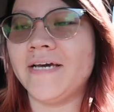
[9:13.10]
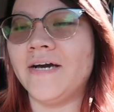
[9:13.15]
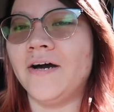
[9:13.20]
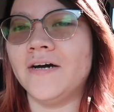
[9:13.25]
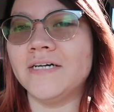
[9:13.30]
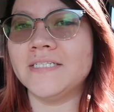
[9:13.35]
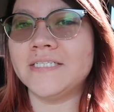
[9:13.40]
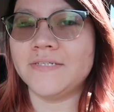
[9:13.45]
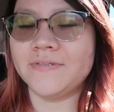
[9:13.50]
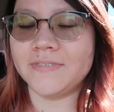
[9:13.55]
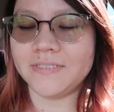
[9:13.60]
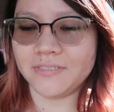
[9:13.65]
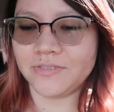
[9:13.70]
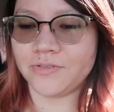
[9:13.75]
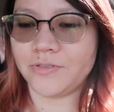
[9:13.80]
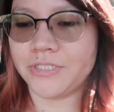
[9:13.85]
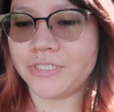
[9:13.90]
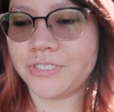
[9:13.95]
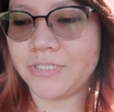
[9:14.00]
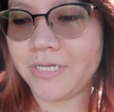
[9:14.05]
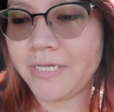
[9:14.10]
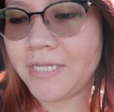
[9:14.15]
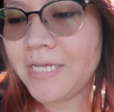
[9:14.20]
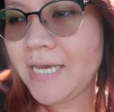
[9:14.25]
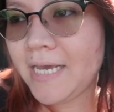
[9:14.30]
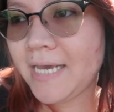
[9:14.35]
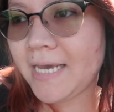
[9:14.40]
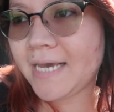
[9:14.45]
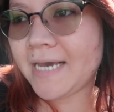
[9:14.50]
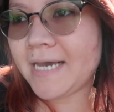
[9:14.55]
all done with the storage unit.
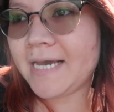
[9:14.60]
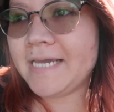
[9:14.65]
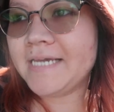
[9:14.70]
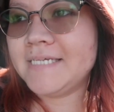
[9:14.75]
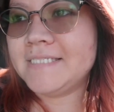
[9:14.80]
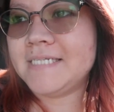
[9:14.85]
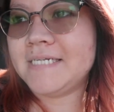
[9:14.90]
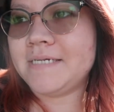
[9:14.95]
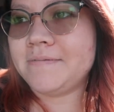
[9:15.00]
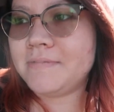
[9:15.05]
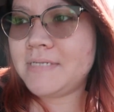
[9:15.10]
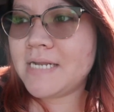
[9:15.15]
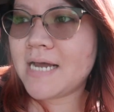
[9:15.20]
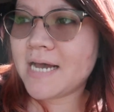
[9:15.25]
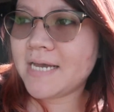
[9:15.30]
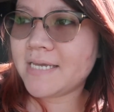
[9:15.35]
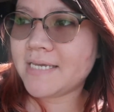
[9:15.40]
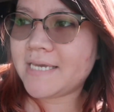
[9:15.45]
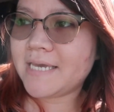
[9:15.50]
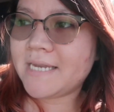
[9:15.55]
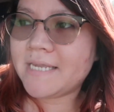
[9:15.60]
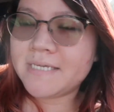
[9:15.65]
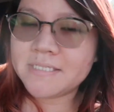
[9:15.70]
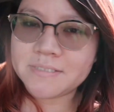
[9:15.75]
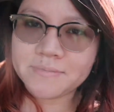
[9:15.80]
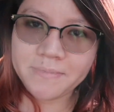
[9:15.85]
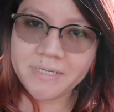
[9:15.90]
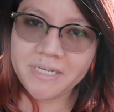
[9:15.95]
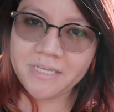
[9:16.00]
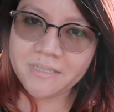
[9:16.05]
I ended up not getting
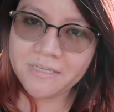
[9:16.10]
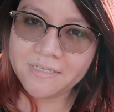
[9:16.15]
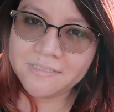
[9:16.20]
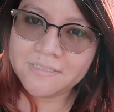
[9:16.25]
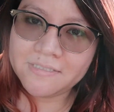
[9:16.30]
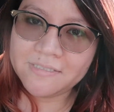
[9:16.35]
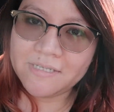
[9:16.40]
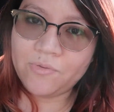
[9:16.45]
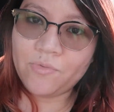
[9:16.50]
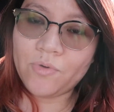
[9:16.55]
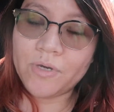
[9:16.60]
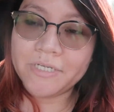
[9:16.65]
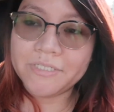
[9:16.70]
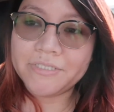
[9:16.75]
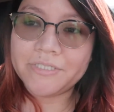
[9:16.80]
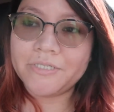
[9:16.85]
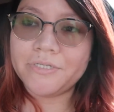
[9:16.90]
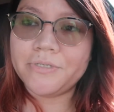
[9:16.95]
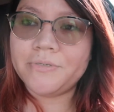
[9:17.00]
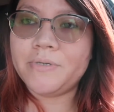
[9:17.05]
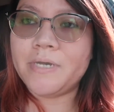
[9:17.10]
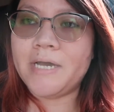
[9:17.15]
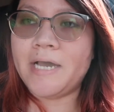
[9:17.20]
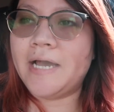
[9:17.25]
as many things as I wanted to.